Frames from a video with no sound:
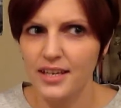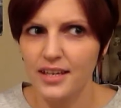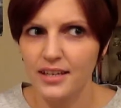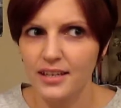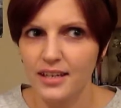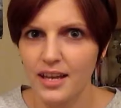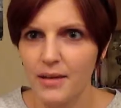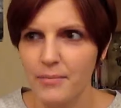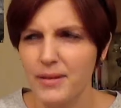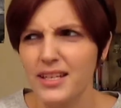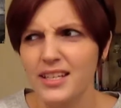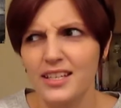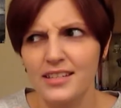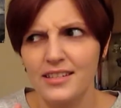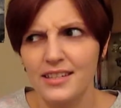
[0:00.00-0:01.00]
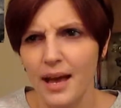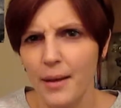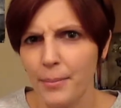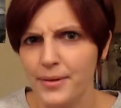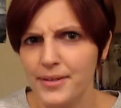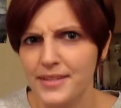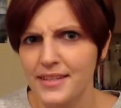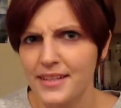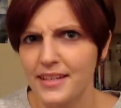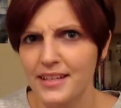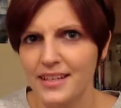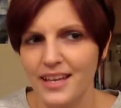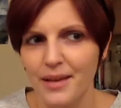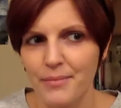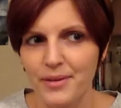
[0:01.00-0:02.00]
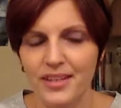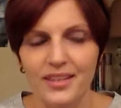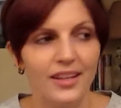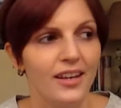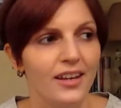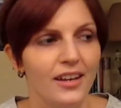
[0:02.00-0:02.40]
gonna come in? Is that person gonna come in?